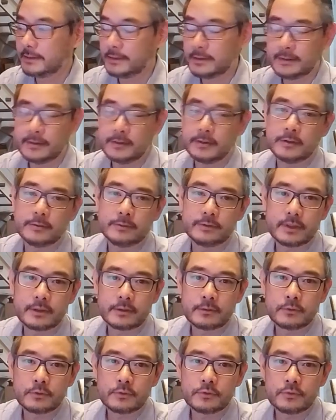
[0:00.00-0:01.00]
so
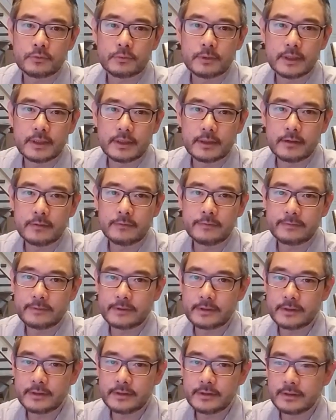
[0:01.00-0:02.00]
Objectos Way
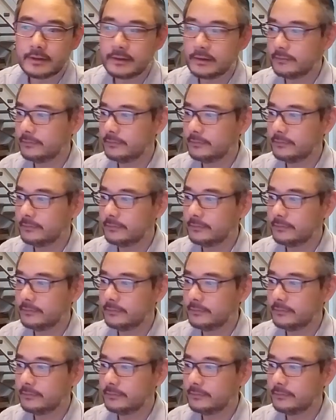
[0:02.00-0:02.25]
offers a